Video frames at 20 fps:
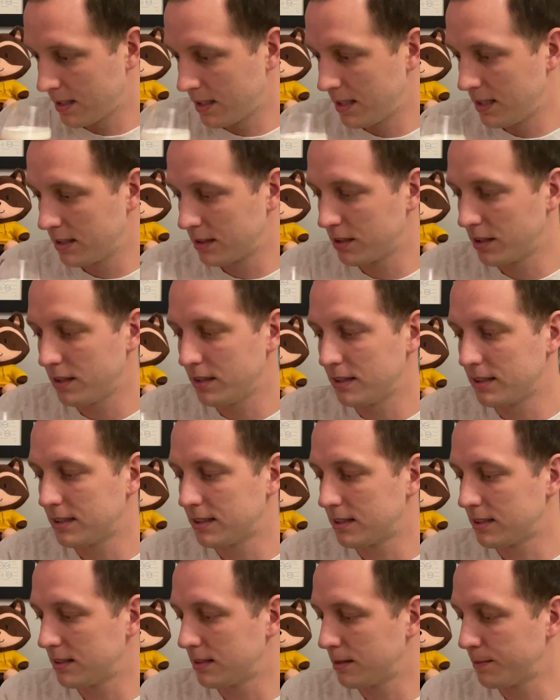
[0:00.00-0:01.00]
So the
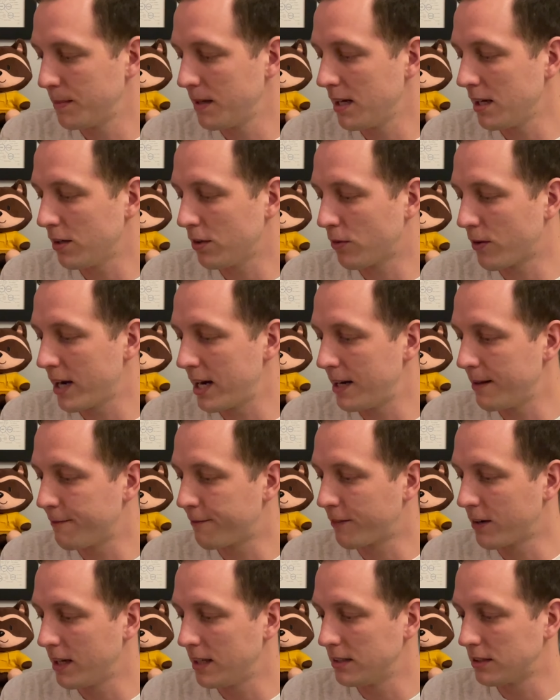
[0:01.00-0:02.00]
smell right up
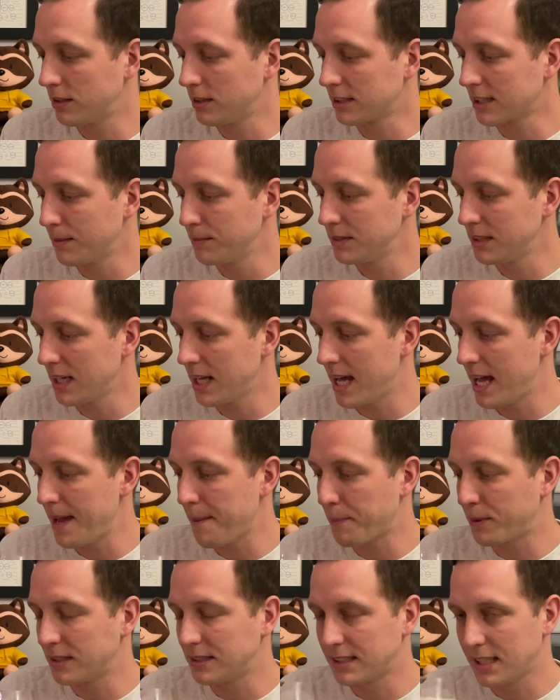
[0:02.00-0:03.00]
front, so this comes in at
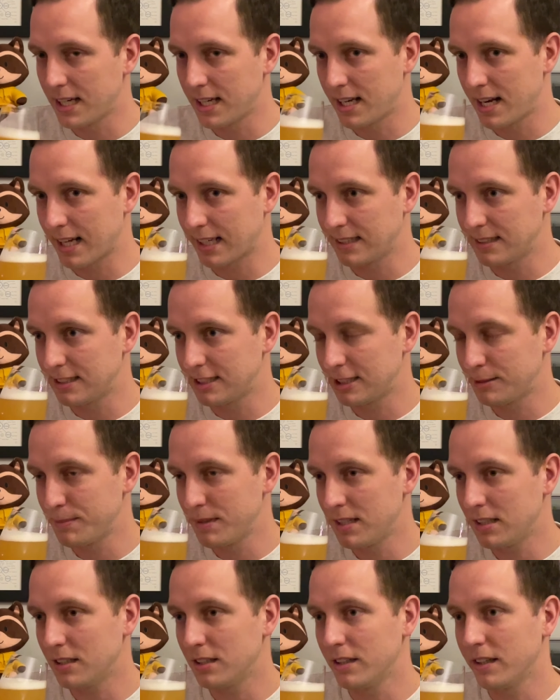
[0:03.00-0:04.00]
8%, and I can
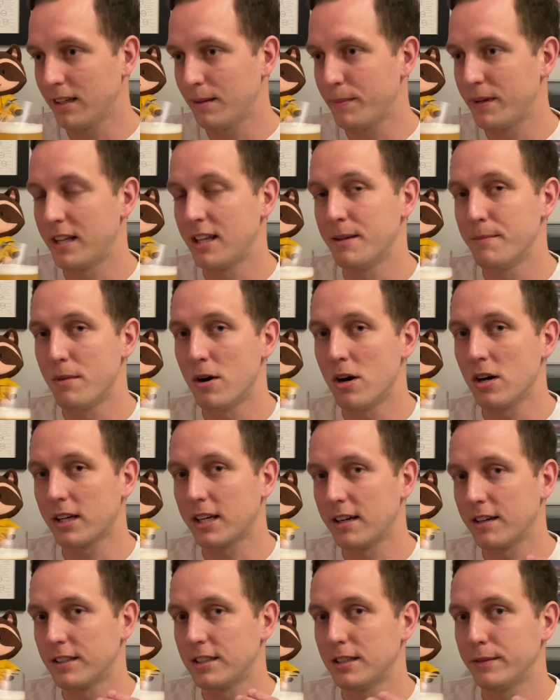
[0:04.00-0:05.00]
smell a little bit of the malt
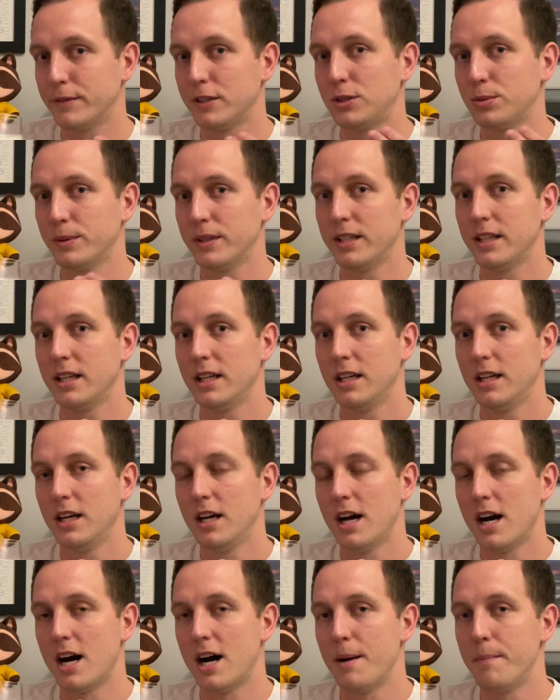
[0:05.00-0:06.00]
character, which would
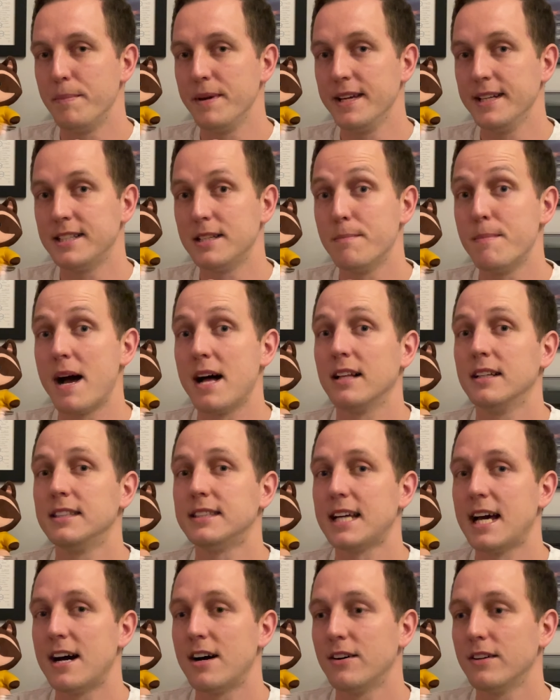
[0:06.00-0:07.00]
be to balance
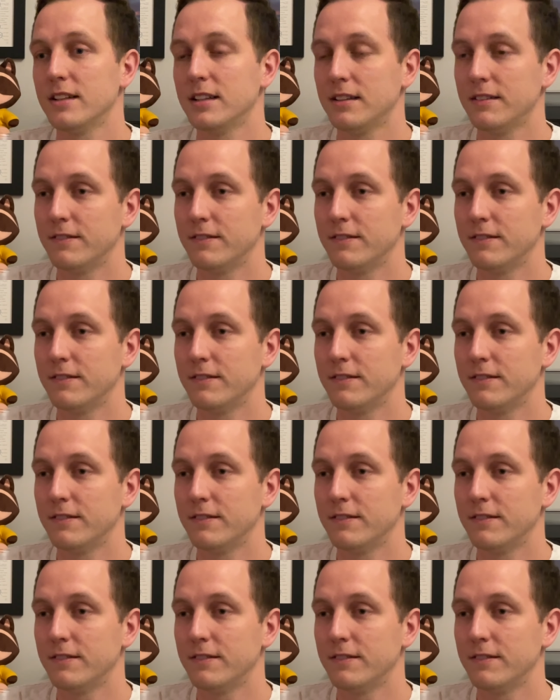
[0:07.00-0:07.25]
out,